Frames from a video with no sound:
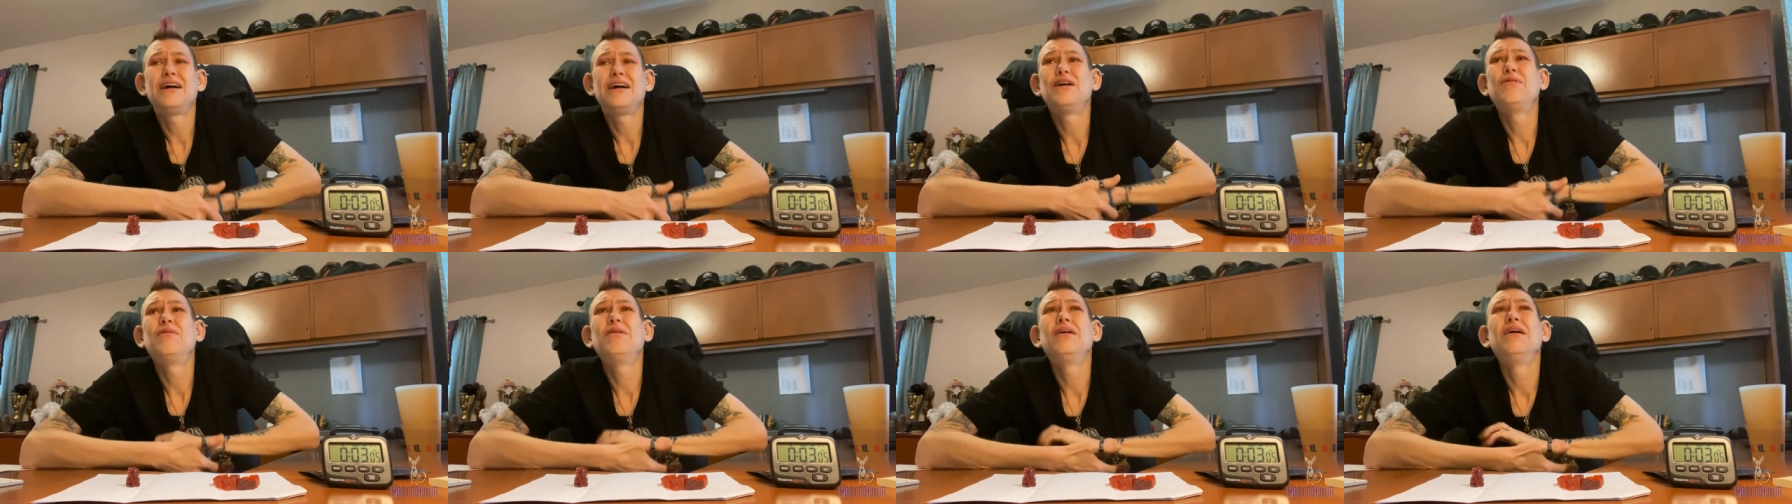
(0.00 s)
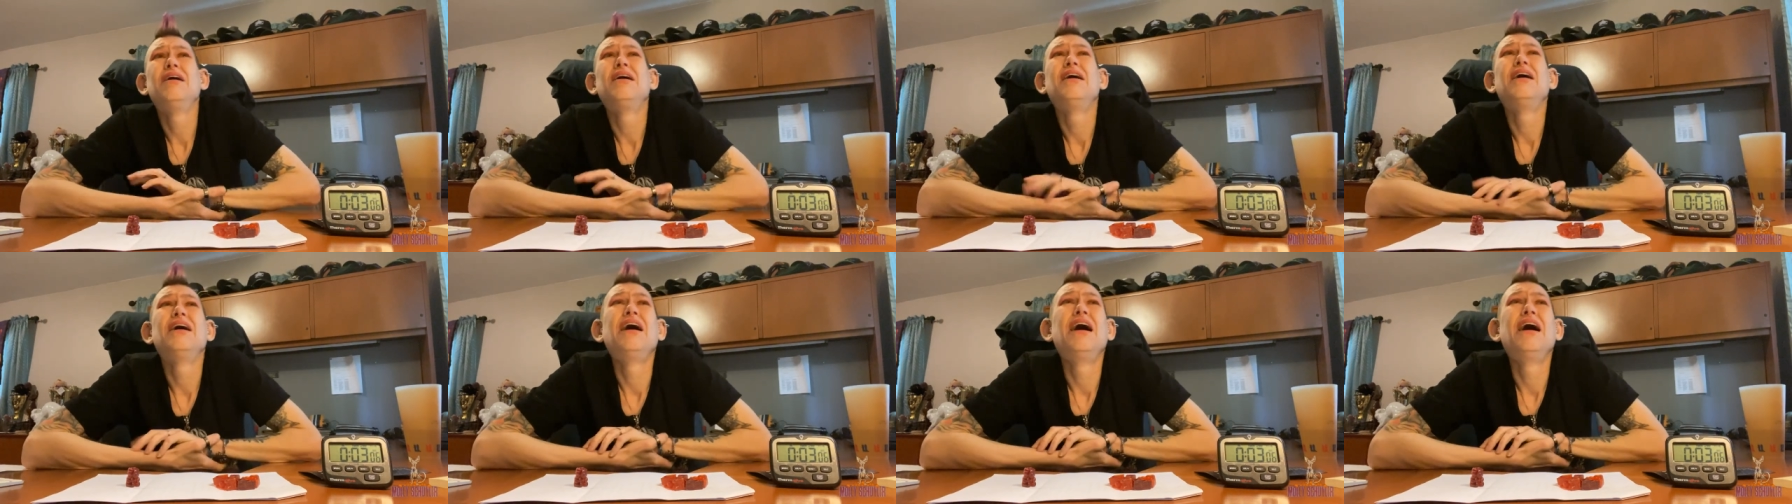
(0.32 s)

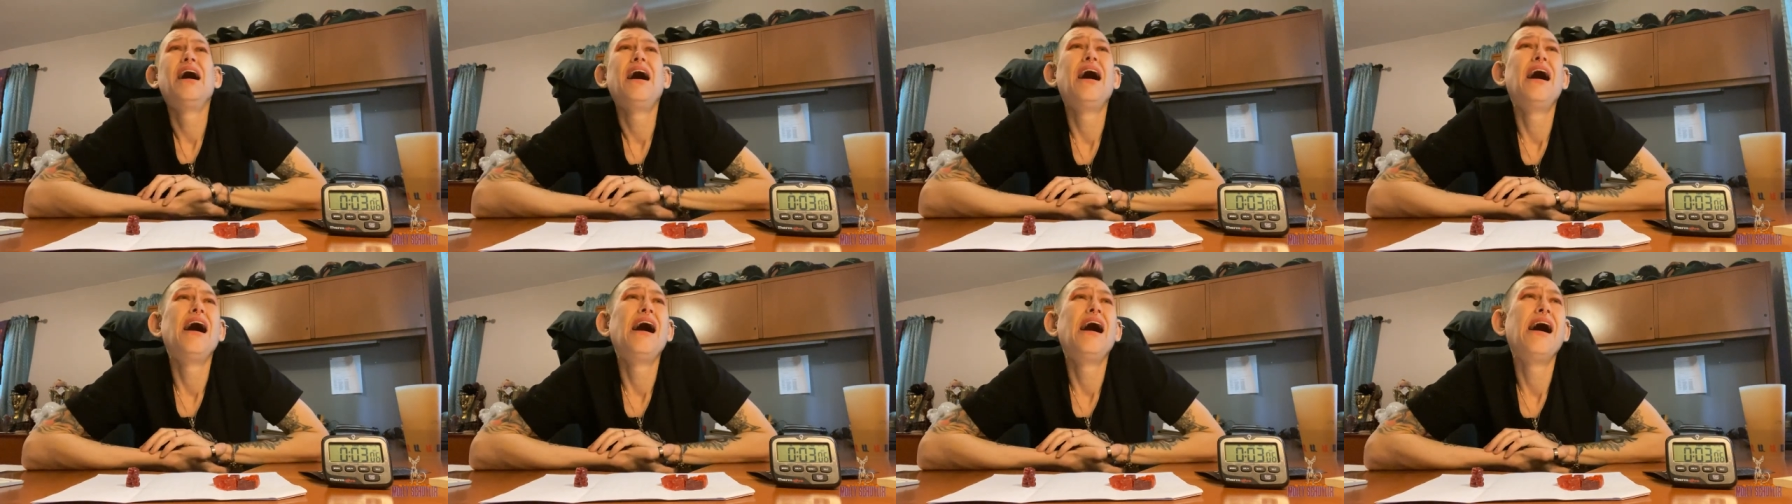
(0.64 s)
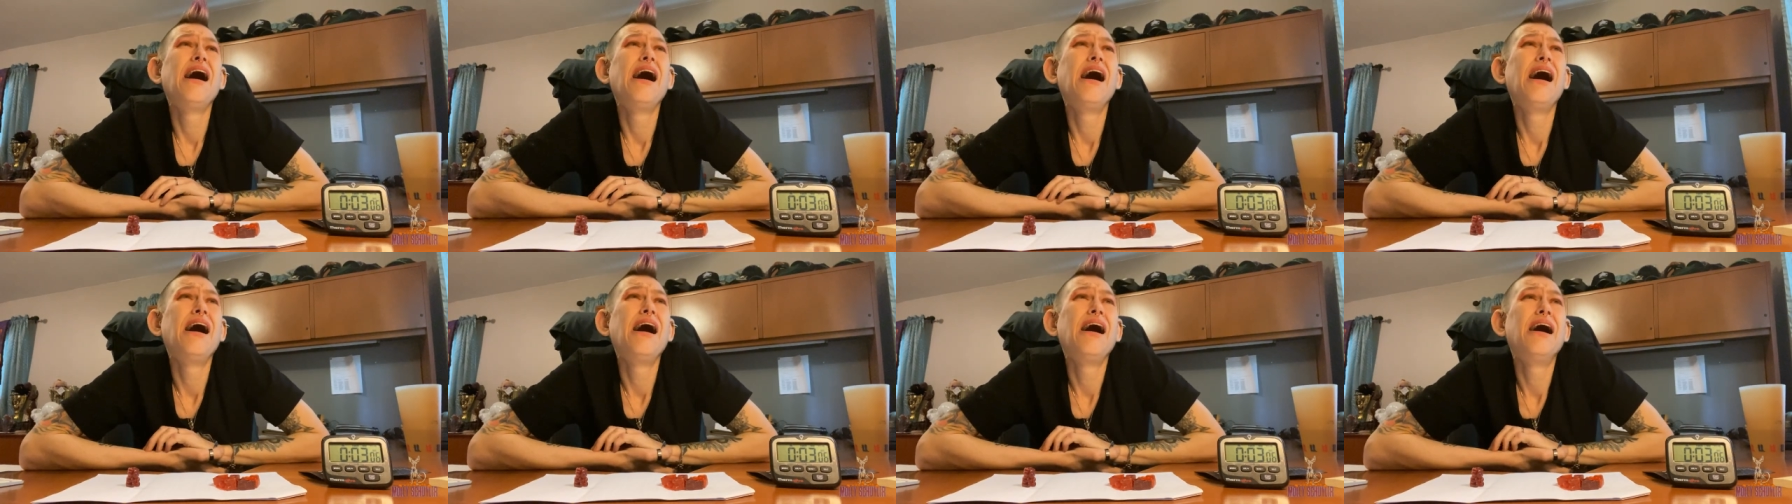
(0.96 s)
now.
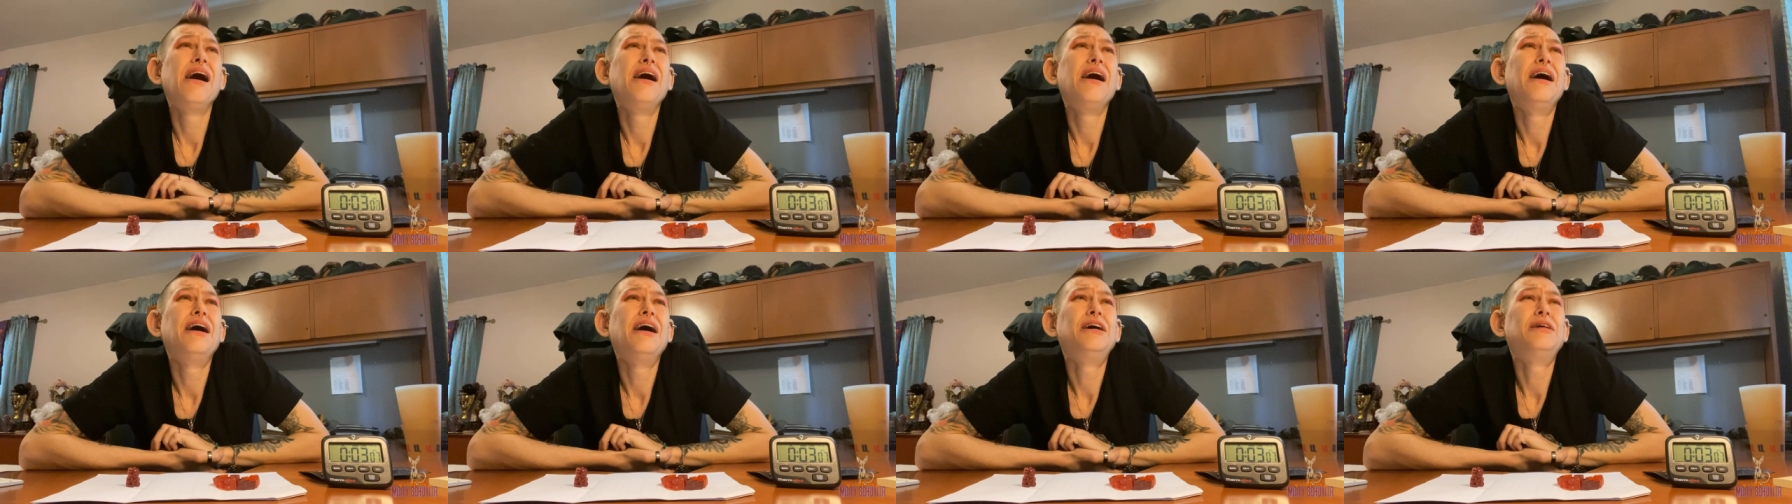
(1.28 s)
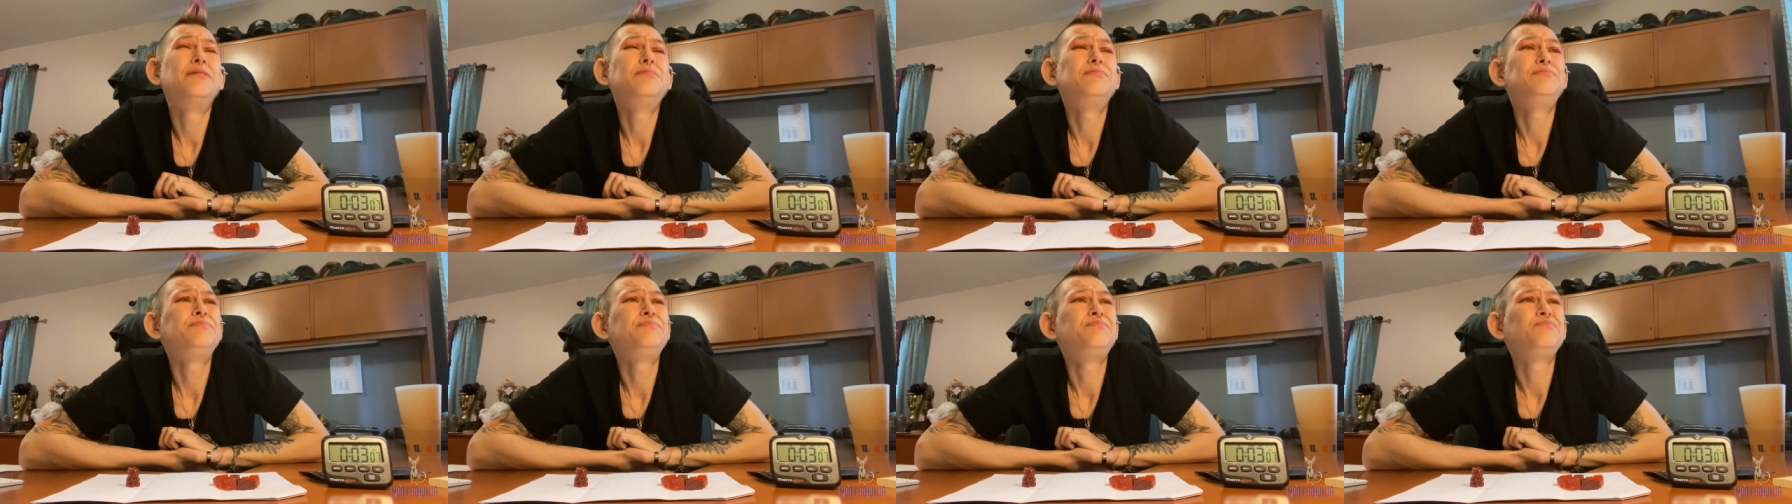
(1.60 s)

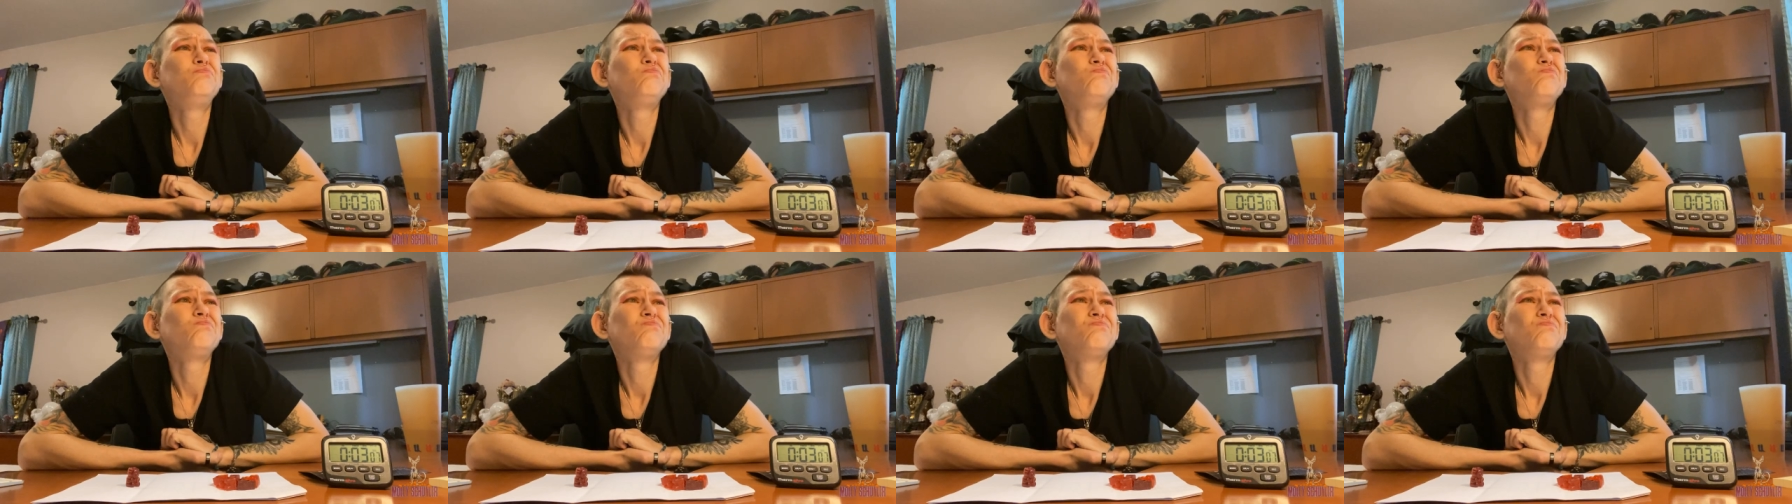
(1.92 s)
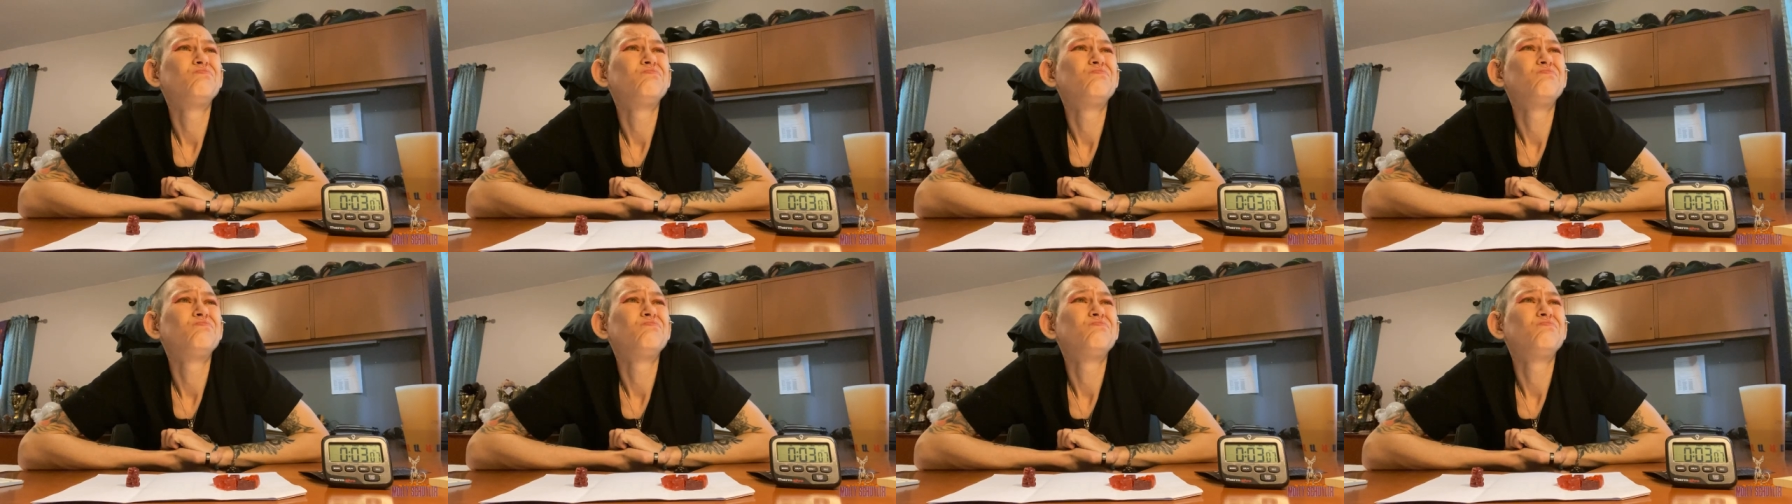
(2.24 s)
Um,